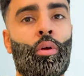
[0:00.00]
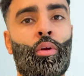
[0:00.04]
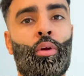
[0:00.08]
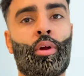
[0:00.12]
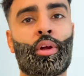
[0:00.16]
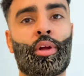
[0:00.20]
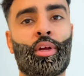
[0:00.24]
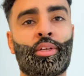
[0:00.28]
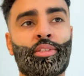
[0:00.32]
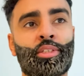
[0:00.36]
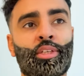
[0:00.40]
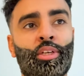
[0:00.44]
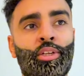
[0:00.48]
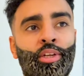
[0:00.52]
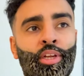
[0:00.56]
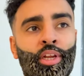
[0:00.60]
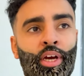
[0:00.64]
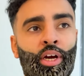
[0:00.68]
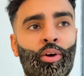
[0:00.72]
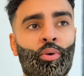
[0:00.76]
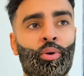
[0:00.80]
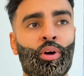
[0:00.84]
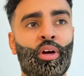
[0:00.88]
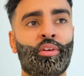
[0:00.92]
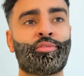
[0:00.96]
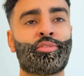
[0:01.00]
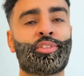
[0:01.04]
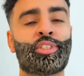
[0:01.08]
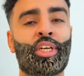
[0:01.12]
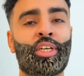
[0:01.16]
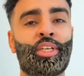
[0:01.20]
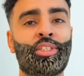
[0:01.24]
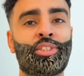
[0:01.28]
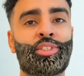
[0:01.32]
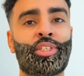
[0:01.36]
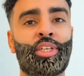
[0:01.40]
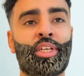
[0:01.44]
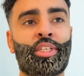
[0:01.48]
Right guys, so now I've
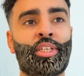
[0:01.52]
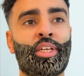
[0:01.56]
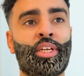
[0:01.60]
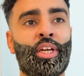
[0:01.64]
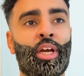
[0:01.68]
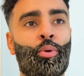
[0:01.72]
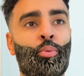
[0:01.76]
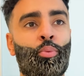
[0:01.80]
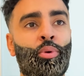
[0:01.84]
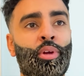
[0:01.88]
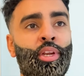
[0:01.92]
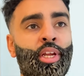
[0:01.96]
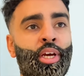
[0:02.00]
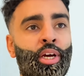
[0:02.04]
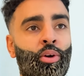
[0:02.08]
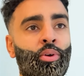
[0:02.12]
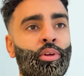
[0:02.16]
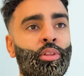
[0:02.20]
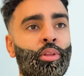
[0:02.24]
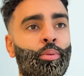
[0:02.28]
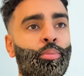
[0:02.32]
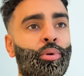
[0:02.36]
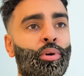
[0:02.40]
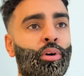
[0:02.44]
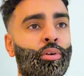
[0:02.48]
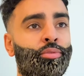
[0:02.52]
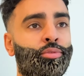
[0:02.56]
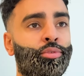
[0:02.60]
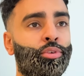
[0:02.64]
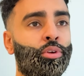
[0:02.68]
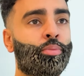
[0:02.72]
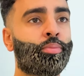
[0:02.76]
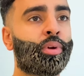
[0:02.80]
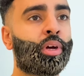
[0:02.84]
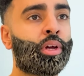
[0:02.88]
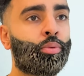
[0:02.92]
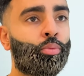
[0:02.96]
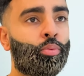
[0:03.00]
changed setting and we're now in the
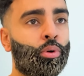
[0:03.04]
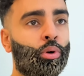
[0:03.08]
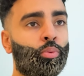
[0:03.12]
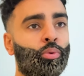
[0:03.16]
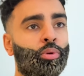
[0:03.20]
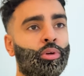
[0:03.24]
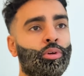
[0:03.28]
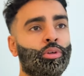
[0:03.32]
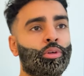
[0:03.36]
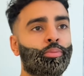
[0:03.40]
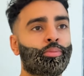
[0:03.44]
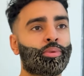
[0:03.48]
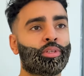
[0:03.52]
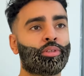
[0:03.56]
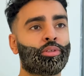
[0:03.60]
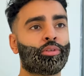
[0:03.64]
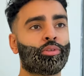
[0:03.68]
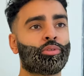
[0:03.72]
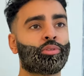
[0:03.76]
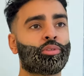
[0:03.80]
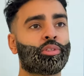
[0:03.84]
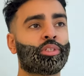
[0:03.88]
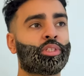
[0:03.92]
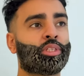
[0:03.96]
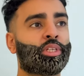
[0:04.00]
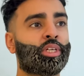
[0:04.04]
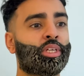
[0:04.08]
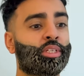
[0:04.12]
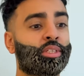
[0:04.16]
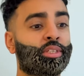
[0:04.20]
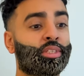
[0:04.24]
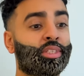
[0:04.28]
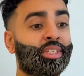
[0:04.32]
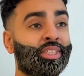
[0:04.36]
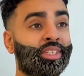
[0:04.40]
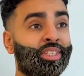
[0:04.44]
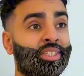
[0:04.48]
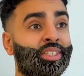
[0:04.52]
bathroom, and what we're going to be using is
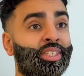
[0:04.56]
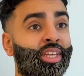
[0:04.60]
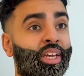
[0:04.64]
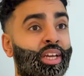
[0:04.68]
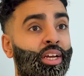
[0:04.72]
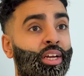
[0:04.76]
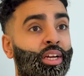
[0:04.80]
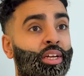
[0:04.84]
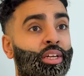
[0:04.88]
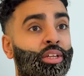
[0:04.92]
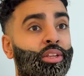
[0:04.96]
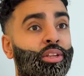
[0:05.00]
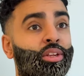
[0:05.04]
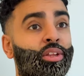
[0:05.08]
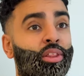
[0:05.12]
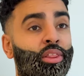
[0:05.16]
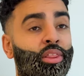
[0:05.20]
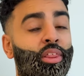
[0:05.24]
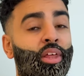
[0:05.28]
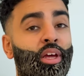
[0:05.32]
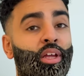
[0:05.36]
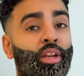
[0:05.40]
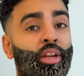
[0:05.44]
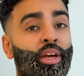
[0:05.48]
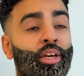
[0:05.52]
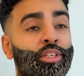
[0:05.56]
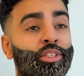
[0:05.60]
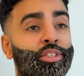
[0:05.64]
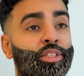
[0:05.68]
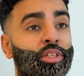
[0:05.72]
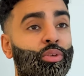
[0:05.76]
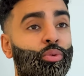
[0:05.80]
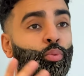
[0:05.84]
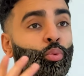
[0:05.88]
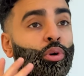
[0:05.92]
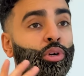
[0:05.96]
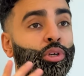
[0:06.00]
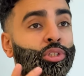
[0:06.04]
the sink to then actually
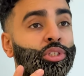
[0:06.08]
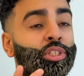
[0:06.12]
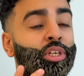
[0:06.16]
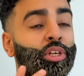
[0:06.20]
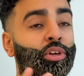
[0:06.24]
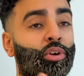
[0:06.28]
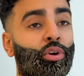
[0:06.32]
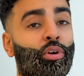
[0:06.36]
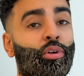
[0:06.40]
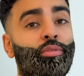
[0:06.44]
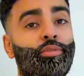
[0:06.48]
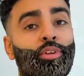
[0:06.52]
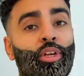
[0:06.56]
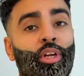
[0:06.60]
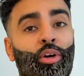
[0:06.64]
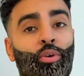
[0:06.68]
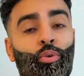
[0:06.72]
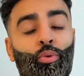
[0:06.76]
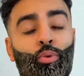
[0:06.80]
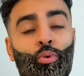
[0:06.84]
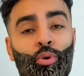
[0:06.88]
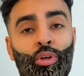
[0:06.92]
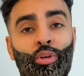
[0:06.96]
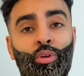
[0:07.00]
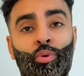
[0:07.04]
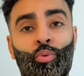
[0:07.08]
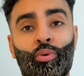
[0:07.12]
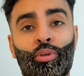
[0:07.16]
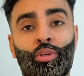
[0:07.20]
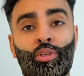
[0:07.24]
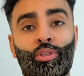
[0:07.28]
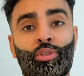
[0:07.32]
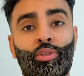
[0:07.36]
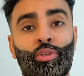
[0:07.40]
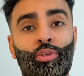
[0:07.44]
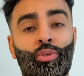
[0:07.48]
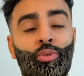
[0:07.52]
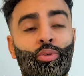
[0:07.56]
wash it off. Now what you want to
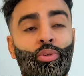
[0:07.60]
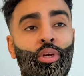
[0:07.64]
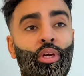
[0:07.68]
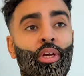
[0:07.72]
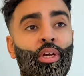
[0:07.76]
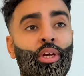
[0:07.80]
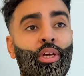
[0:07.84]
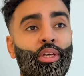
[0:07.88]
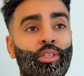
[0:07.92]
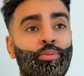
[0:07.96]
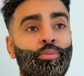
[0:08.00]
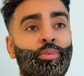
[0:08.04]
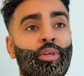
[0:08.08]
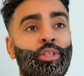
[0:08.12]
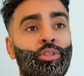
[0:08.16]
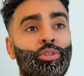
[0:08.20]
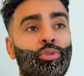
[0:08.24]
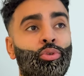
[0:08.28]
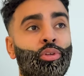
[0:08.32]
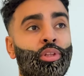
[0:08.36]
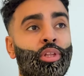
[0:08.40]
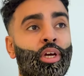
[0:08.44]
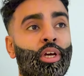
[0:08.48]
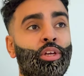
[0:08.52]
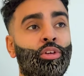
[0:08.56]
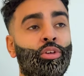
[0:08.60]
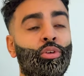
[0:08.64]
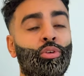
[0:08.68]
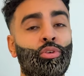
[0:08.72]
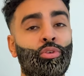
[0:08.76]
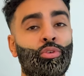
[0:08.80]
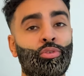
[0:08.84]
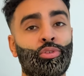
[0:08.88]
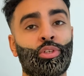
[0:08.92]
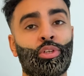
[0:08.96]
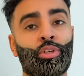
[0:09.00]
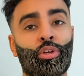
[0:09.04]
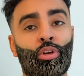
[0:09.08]
do is make sure that you're
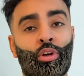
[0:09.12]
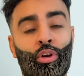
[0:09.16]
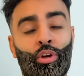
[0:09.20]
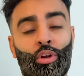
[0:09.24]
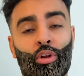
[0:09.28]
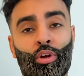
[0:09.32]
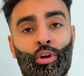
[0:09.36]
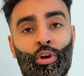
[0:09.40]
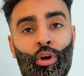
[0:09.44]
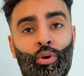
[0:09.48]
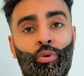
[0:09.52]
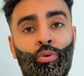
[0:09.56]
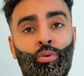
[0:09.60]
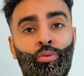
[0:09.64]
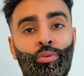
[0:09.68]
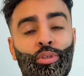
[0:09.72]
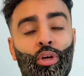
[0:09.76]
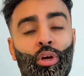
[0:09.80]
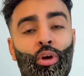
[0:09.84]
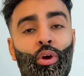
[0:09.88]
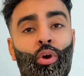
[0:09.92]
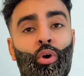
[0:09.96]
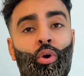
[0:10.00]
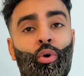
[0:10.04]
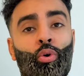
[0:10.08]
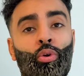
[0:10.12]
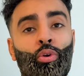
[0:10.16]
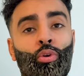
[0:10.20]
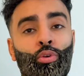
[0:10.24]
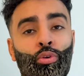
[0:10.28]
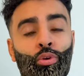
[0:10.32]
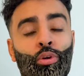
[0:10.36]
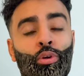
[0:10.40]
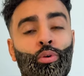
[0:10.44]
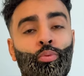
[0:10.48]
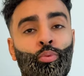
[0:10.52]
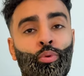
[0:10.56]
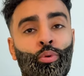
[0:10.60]
using cold or
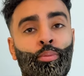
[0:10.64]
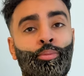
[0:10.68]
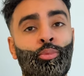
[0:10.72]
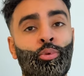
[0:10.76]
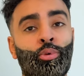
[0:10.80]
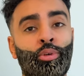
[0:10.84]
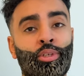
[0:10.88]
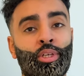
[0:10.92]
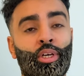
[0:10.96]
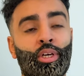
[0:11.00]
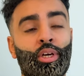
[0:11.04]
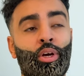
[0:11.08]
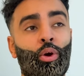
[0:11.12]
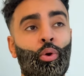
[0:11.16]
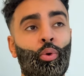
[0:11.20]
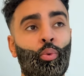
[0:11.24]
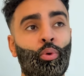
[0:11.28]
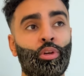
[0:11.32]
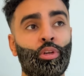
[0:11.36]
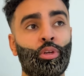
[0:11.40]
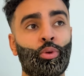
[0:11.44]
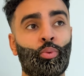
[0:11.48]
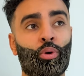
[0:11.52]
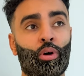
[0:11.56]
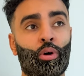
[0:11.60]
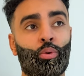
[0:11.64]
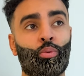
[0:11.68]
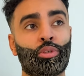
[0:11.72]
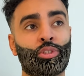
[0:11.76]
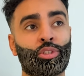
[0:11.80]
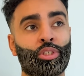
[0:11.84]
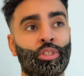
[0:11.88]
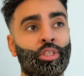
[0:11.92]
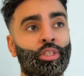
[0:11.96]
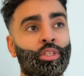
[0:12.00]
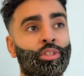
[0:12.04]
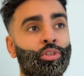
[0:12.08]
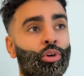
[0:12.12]
lukewarm water when you are
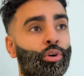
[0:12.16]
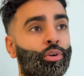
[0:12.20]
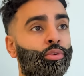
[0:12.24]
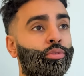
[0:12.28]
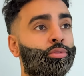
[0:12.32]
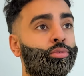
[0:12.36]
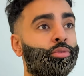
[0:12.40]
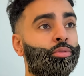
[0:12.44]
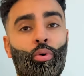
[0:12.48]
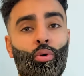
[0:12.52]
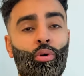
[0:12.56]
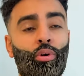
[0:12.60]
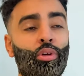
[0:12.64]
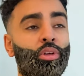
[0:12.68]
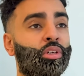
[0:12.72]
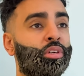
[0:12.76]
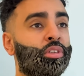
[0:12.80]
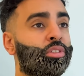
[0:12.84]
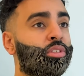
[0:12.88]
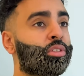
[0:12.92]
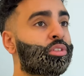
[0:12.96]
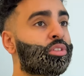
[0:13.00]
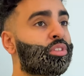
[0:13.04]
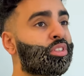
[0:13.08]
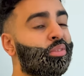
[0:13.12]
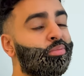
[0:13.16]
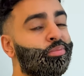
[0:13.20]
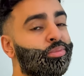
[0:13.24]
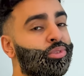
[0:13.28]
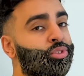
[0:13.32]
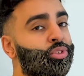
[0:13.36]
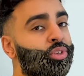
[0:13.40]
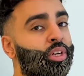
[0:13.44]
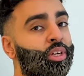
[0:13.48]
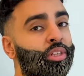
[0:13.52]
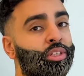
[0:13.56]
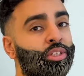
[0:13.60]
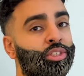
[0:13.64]
washing this off. Or you can just jump
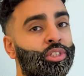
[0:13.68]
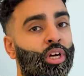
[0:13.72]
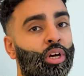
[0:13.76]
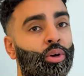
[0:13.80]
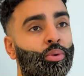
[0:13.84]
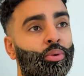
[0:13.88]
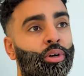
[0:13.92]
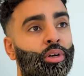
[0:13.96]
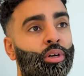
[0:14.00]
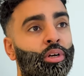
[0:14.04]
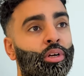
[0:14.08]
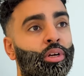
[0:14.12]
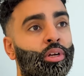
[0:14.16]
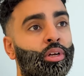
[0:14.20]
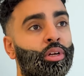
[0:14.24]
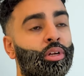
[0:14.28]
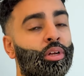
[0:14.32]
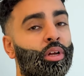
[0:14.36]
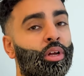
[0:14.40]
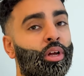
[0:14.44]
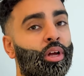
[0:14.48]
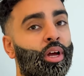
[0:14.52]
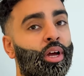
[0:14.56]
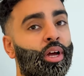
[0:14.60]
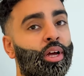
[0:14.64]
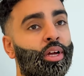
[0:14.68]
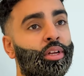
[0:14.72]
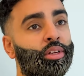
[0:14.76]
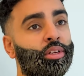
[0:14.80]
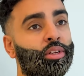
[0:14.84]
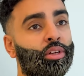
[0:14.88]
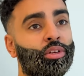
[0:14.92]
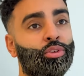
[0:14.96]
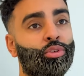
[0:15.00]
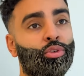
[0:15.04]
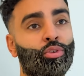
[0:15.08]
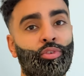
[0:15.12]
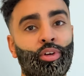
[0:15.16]
straight in the shower and
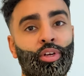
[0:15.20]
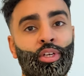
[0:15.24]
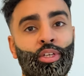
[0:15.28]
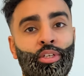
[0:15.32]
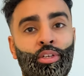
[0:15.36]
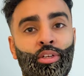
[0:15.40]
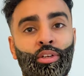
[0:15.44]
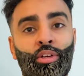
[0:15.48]
you're ready to